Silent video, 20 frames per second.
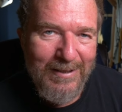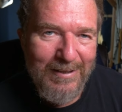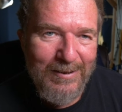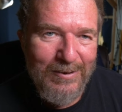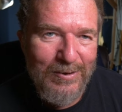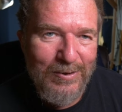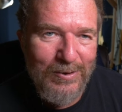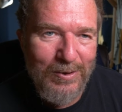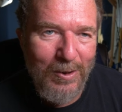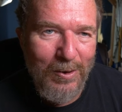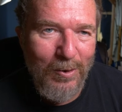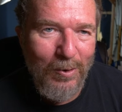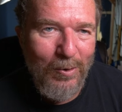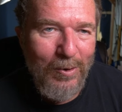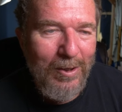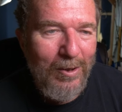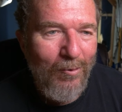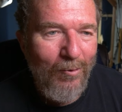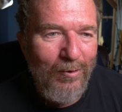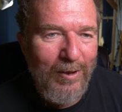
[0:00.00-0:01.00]
So
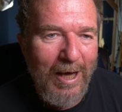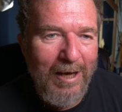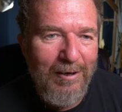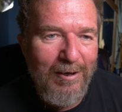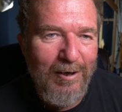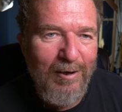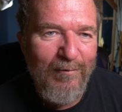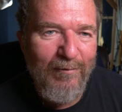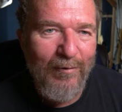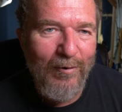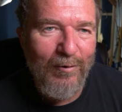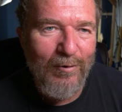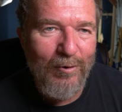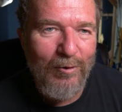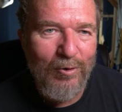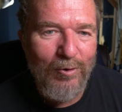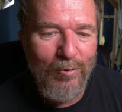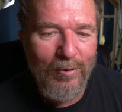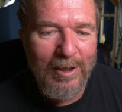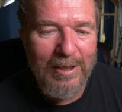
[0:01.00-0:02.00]
without any further
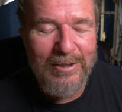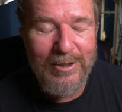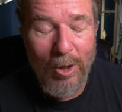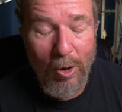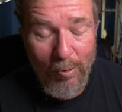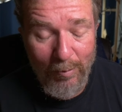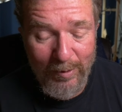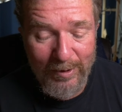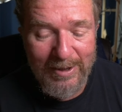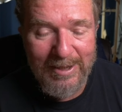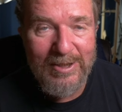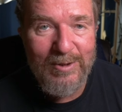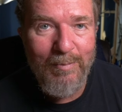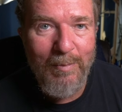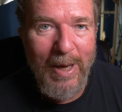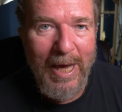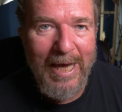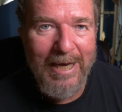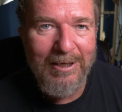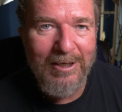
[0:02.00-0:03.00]
ado, let's open this
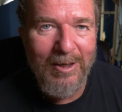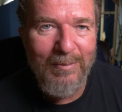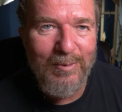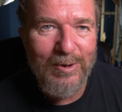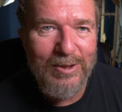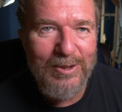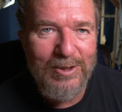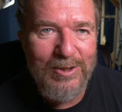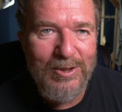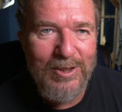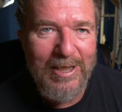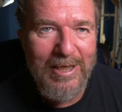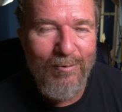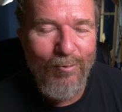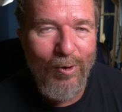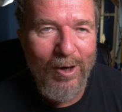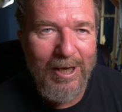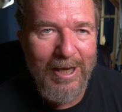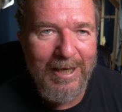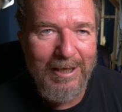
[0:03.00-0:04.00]
bag up and see
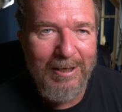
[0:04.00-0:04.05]
what I